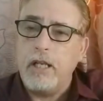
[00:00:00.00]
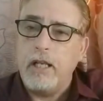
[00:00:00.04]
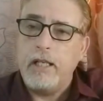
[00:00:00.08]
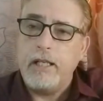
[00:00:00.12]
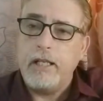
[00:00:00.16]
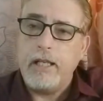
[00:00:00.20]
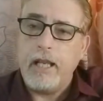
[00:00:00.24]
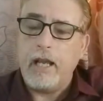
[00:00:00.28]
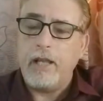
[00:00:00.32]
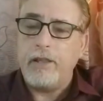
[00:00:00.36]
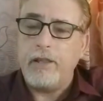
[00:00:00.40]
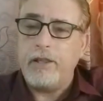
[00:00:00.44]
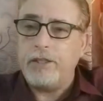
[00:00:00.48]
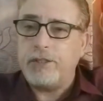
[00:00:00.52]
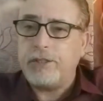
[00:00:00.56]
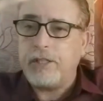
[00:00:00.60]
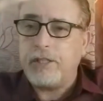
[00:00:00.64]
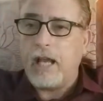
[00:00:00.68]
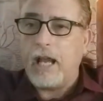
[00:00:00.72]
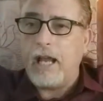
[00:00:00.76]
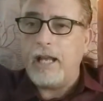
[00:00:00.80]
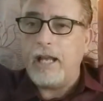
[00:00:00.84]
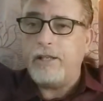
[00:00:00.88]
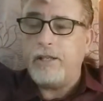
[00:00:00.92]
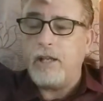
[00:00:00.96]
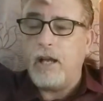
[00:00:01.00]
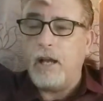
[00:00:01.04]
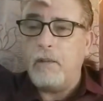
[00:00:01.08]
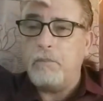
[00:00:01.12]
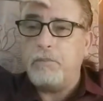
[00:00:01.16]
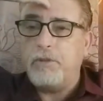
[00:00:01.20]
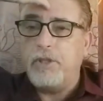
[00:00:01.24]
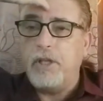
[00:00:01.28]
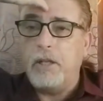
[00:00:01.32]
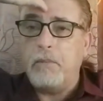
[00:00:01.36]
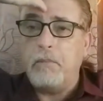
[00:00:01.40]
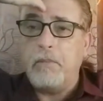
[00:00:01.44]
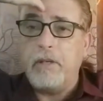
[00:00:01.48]
Yeah, this guy, Tom
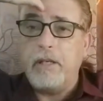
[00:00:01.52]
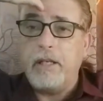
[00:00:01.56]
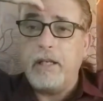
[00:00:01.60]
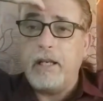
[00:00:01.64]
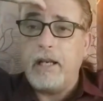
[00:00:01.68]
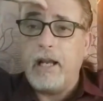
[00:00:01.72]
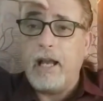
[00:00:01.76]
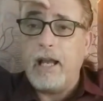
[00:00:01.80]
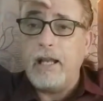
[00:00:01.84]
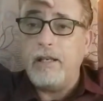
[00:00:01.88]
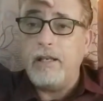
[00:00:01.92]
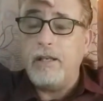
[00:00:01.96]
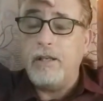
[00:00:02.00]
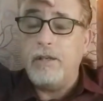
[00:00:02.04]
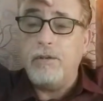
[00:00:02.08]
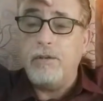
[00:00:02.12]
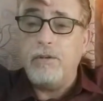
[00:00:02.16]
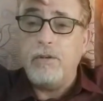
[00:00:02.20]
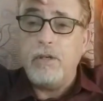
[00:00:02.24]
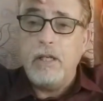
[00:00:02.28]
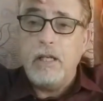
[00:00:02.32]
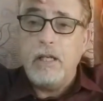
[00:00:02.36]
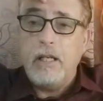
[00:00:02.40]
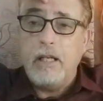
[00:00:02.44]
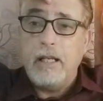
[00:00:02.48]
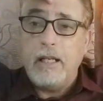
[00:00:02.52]
Shipman, that I knew,